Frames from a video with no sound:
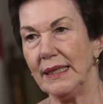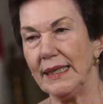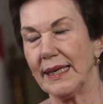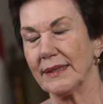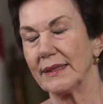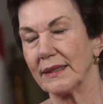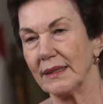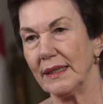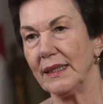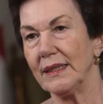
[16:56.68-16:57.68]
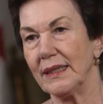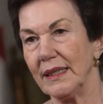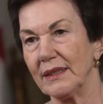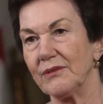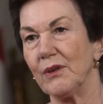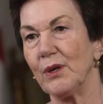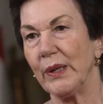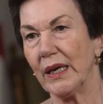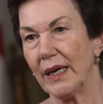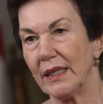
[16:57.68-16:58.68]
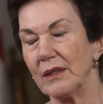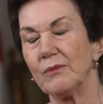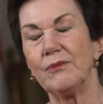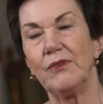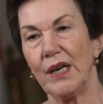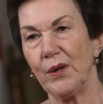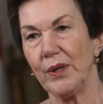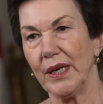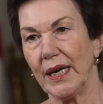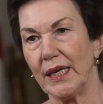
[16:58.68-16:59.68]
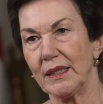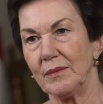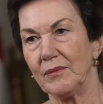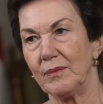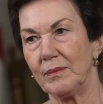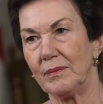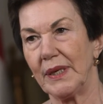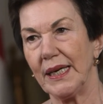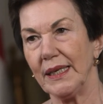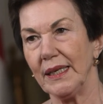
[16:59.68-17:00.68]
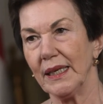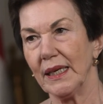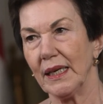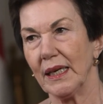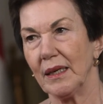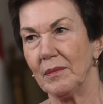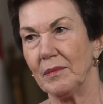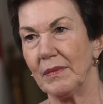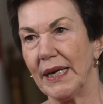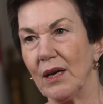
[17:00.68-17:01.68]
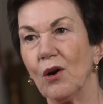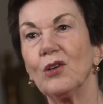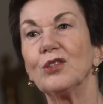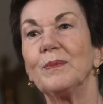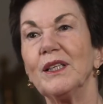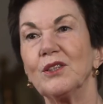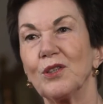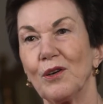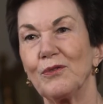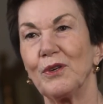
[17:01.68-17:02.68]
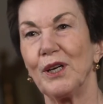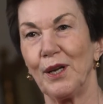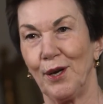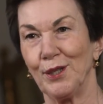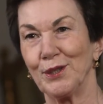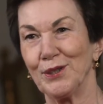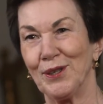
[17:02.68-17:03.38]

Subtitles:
Yes, it's very hard, very hard. My husband suffered a lot